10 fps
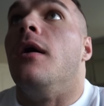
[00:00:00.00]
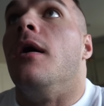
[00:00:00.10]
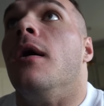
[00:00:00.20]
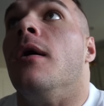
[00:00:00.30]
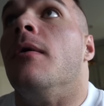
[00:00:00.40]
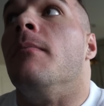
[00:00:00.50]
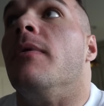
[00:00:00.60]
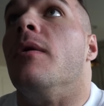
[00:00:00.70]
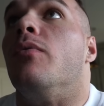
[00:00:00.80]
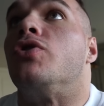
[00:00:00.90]

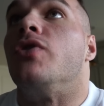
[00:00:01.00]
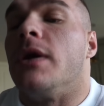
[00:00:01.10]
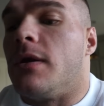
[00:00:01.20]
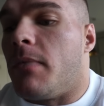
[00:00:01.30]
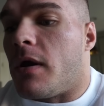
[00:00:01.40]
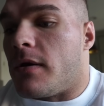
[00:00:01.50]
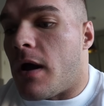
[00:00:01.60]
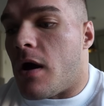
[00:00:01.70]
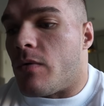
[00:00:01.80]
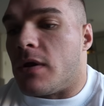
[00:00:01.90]
And then we'll train about an
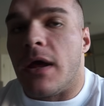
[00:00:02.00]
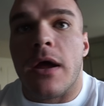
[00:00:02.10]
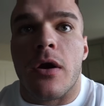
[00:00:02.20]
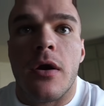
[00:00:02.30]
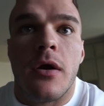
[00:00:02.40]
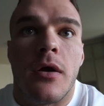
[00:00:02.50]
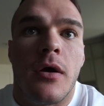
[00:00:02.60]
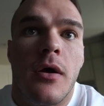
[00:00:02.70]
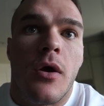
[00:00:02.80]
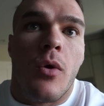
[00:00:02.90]
hour later.
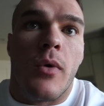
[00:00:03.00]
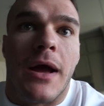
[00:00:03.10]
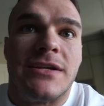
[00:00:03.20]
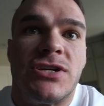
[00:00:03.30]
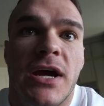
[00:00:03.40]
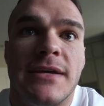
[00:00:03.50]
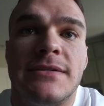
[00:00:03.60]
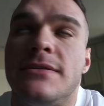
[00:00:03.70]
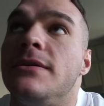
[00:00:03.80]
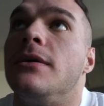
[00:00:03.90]
We got
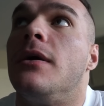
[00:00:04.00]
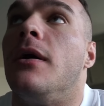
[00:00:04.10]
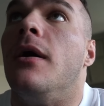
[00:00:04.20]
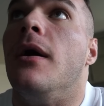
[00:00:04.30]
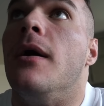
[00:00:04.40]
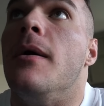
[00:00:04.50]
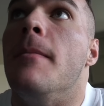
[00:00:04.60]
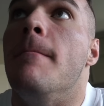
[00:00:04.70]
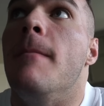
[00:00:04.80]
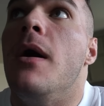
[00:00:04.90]
chest,
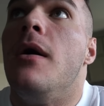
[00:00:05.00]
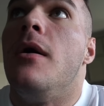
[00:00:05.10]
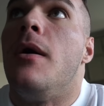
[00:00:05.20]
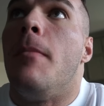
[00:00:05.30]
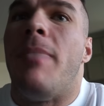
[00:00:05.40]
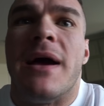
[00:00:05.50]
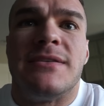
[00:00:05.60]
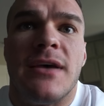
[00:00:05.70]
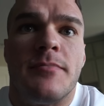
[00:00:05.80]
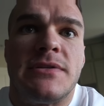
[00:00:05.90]

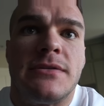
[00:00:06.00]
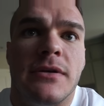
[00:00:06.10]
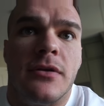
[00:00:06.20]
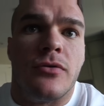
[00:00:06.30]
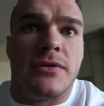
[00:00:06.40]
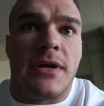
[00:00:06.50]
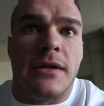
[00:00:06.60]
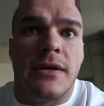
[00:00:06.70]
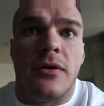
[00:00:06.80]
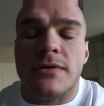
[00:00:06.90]
biceps, and a little
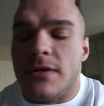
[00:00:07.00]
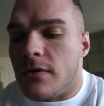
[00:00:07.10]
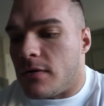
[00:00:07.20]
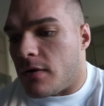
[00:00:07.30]
side delt.